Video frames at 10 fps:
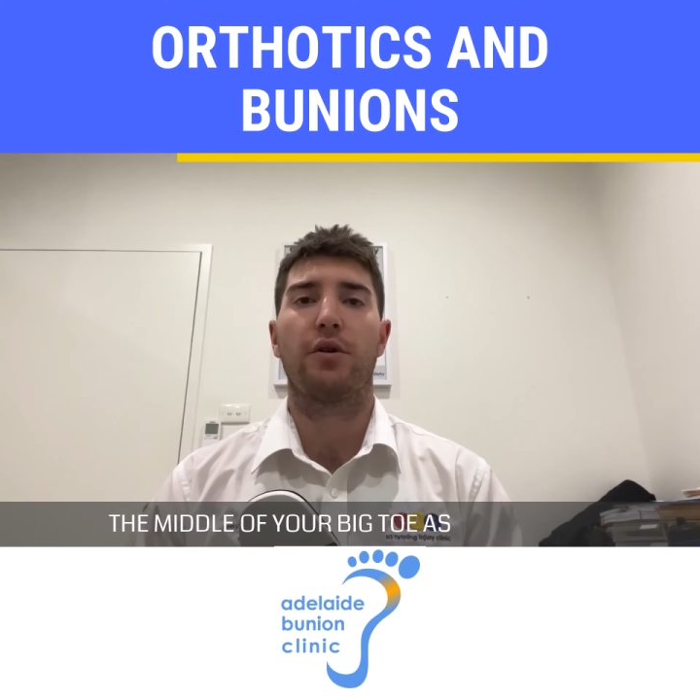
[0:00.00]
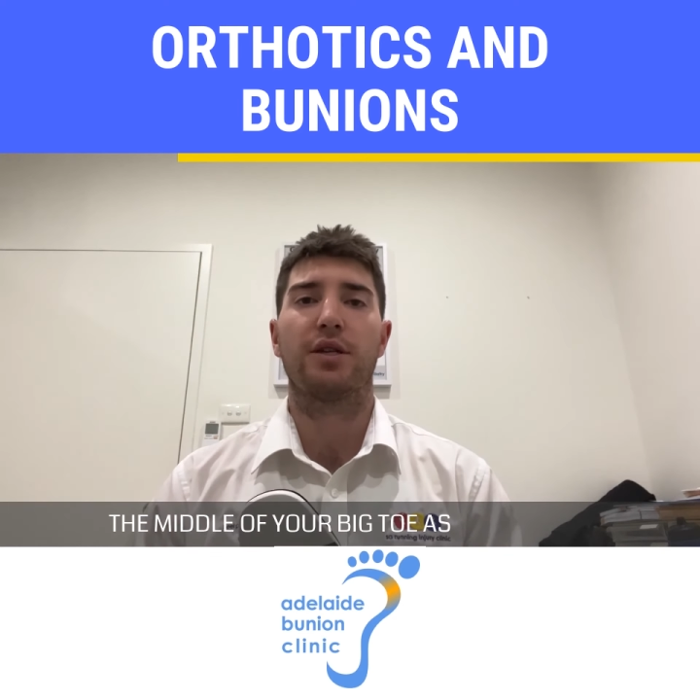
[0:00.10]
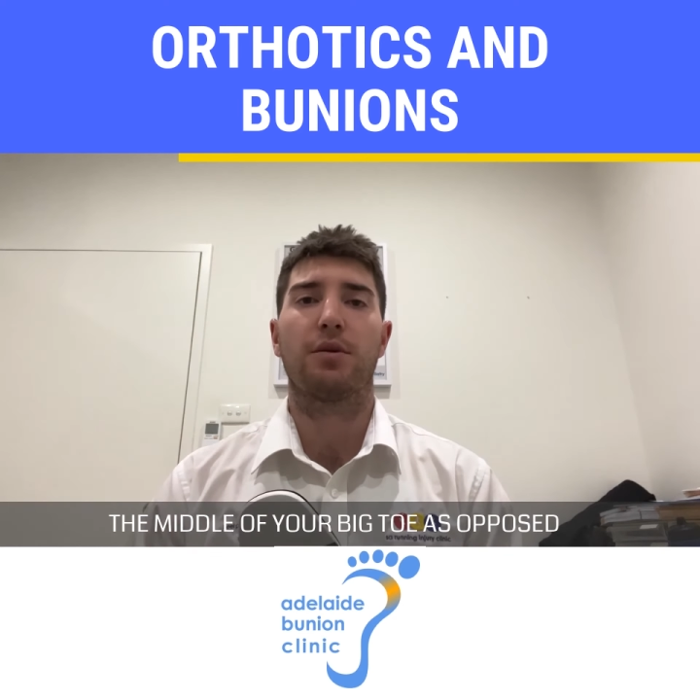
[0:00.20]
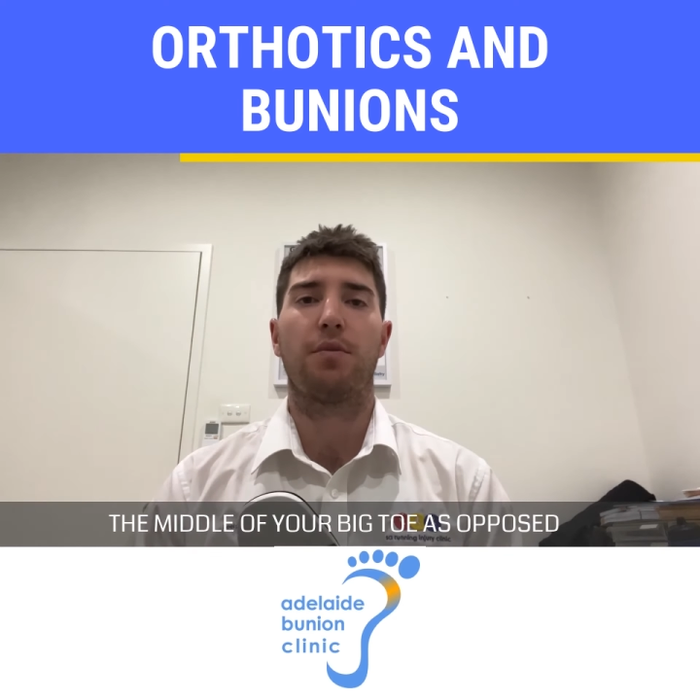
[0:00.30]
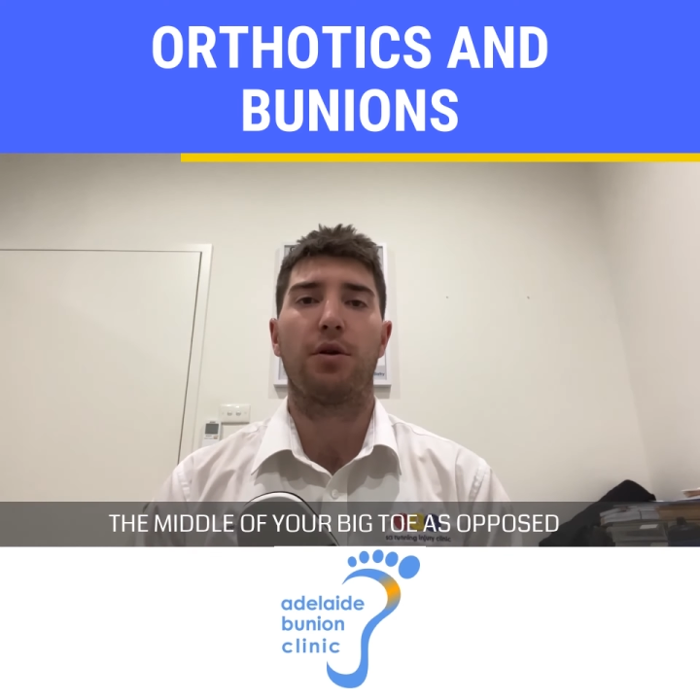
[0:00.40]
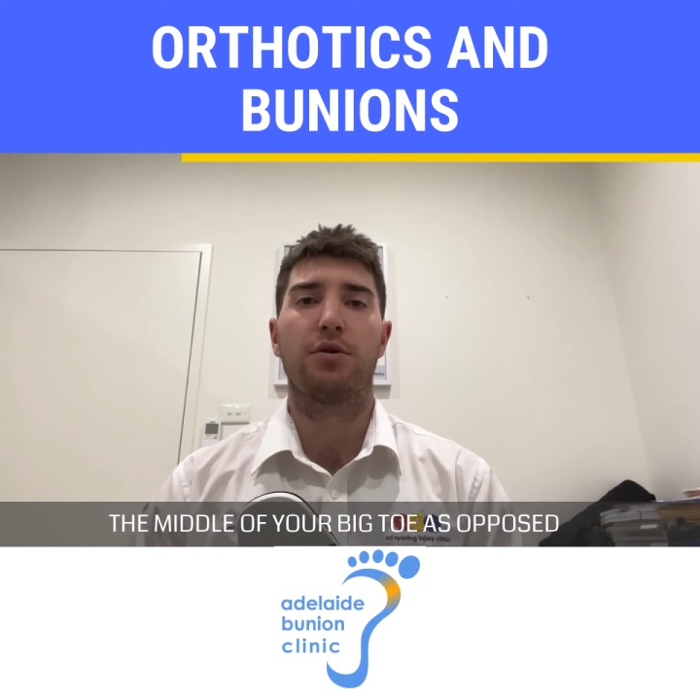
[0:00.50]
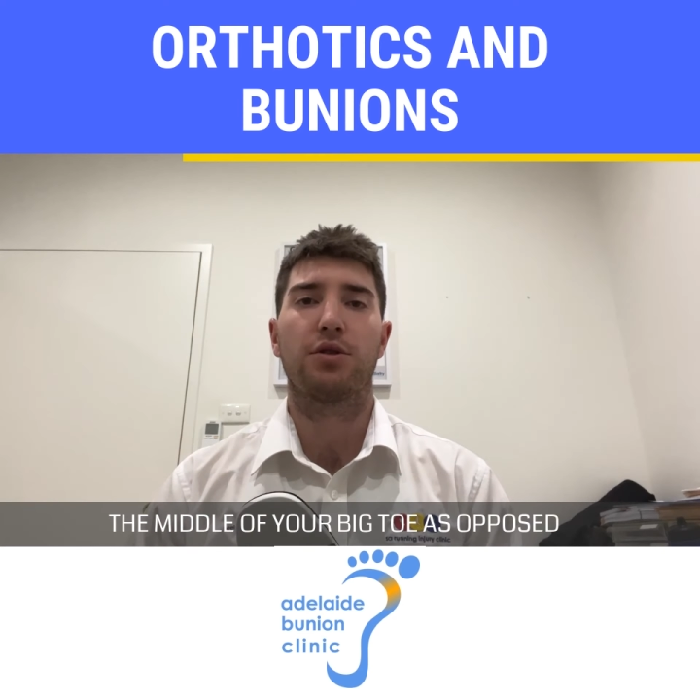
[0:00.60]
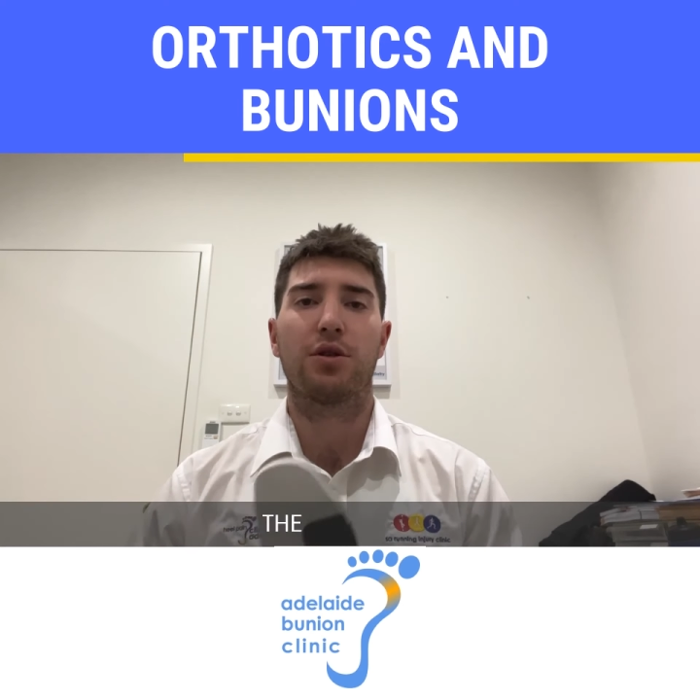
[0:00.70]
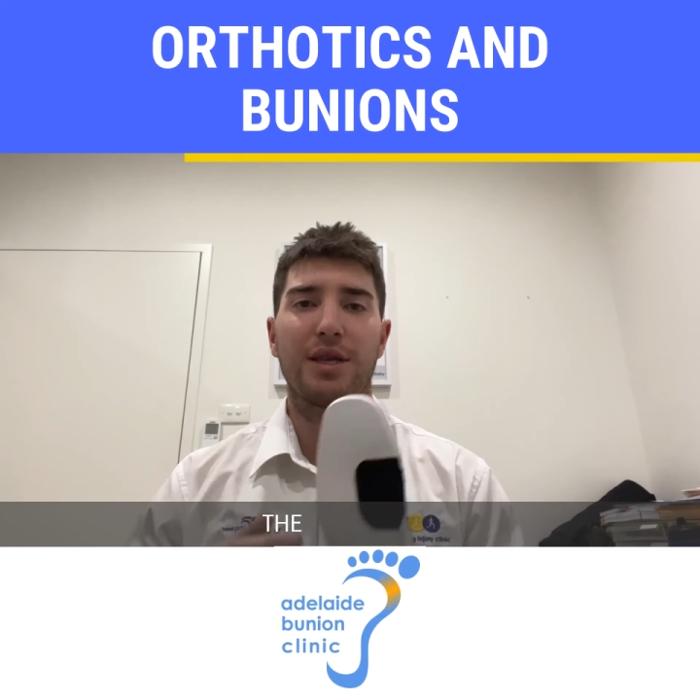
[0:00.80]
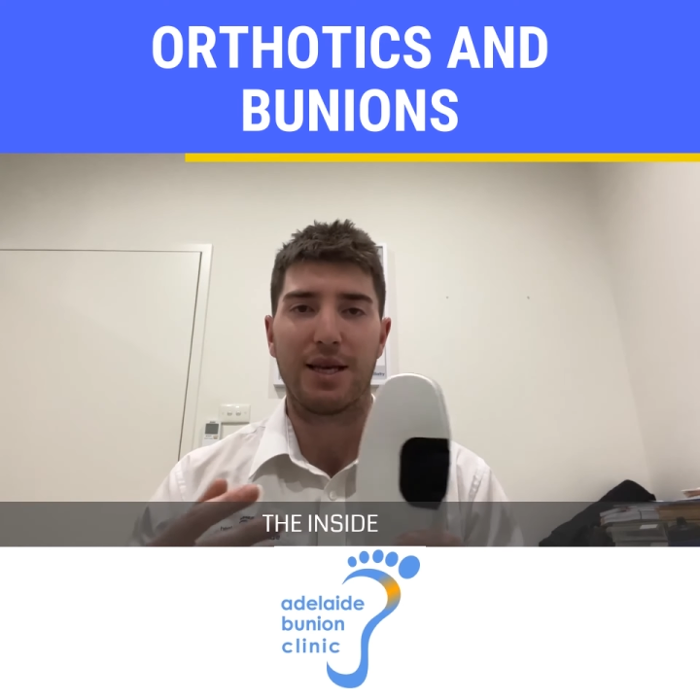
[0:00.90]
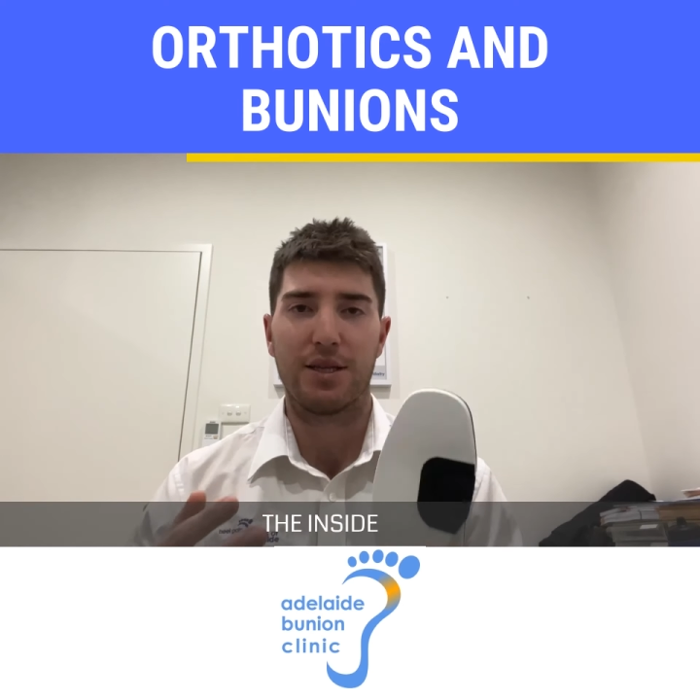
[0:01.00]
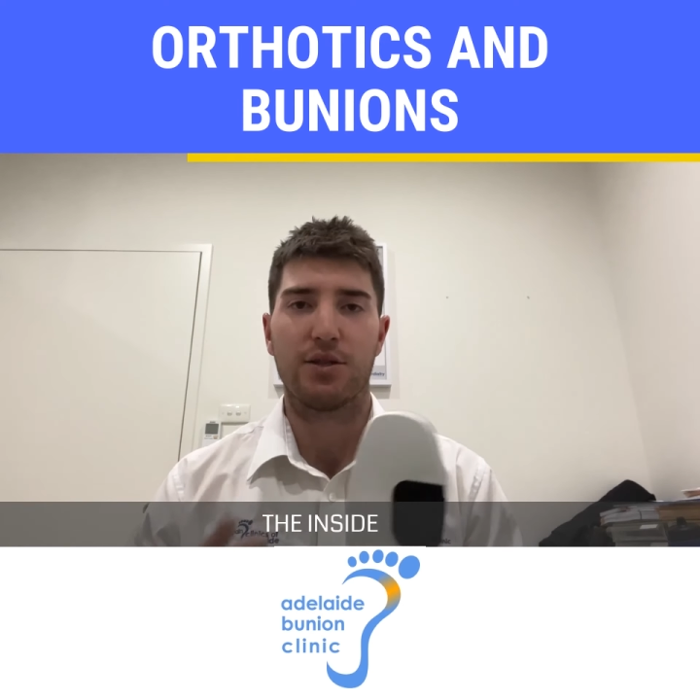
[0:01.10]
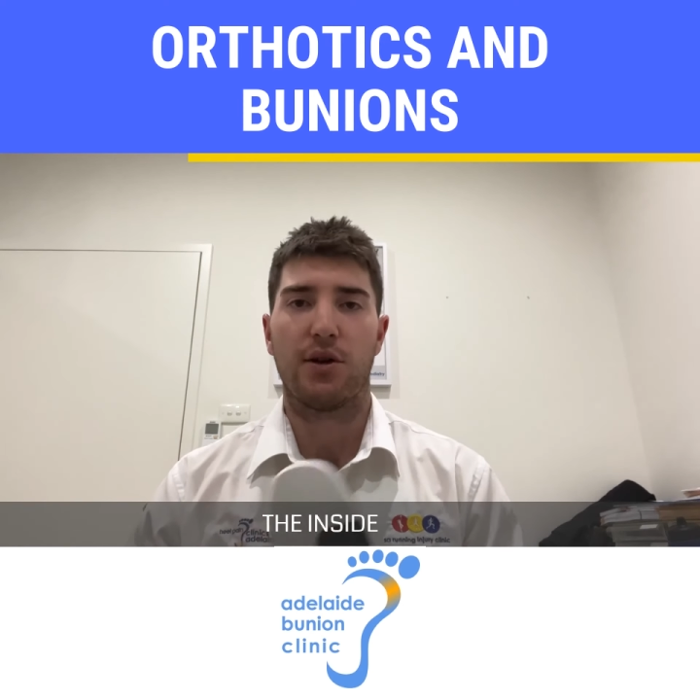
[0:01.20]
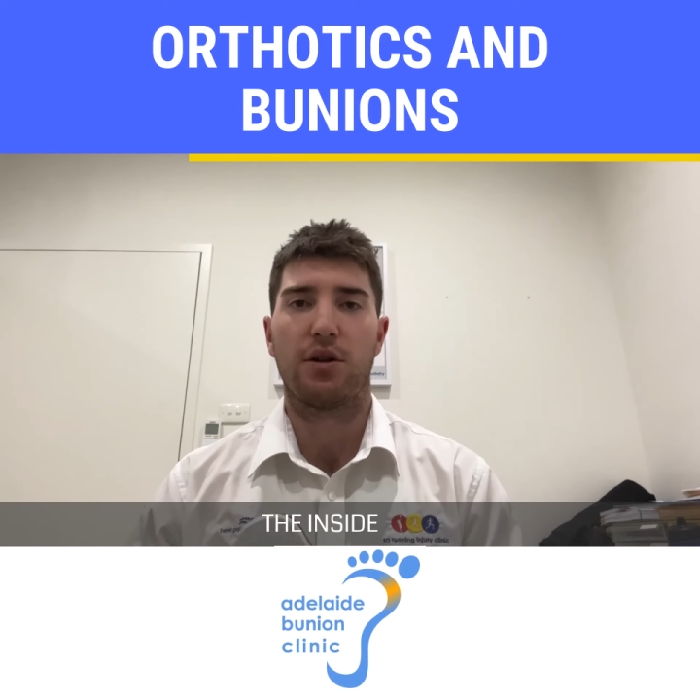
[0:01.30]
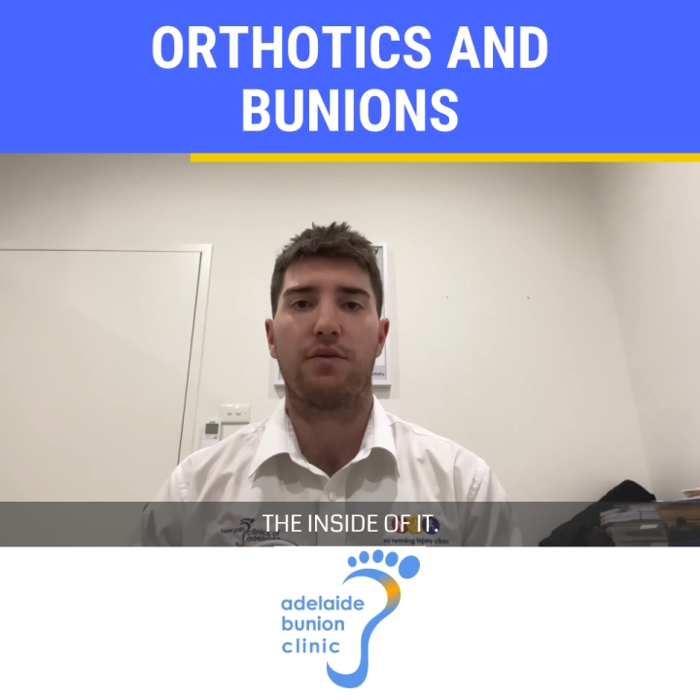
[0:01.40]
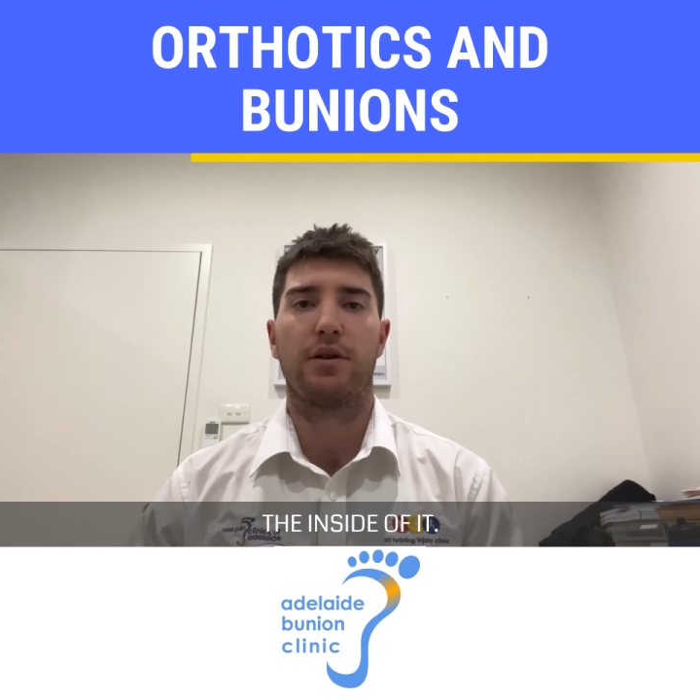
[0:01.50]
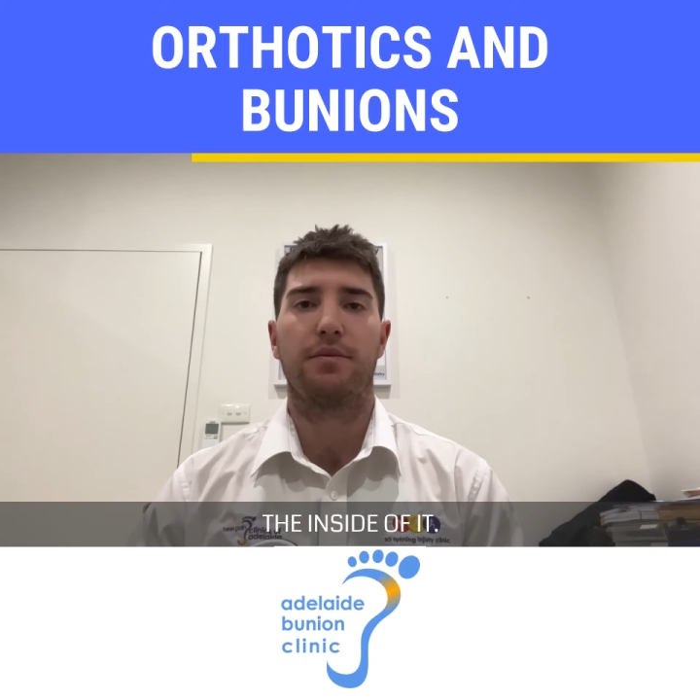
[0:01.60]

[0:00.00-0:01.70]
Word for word: as opposed to the inside of it.